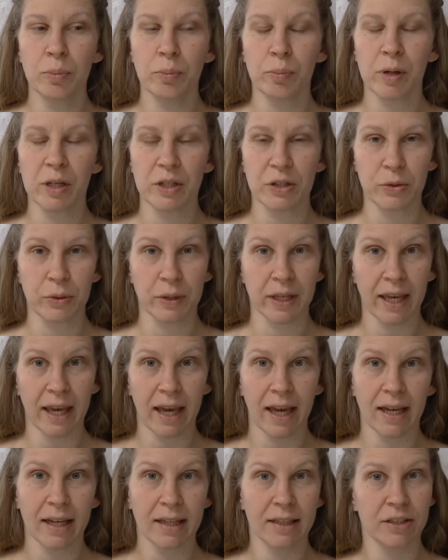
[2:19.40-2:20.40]
but you
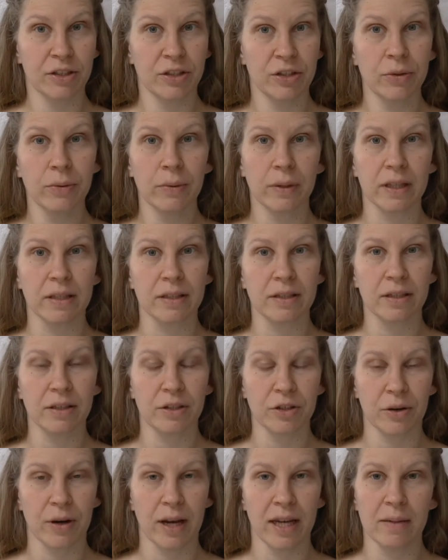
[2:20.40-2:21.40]
can do it.
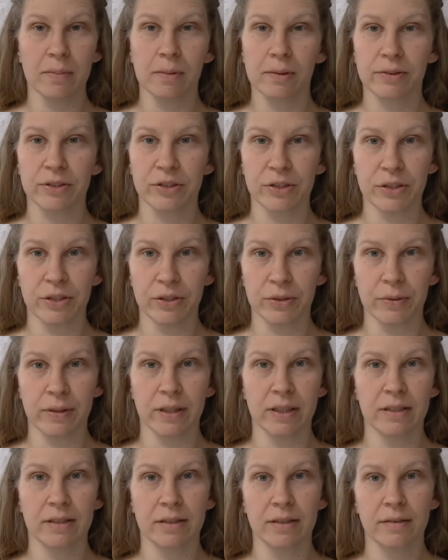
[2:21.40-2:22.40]
You're able to do
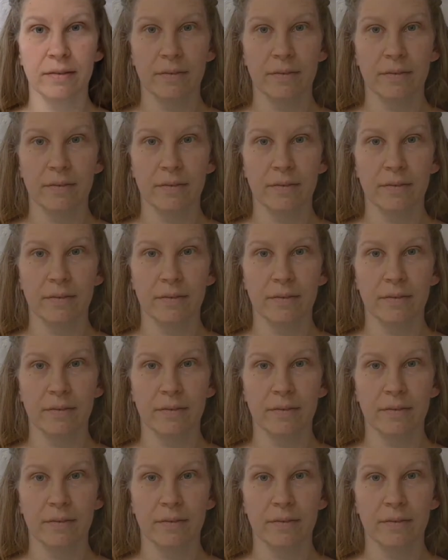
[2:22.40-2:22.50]
it.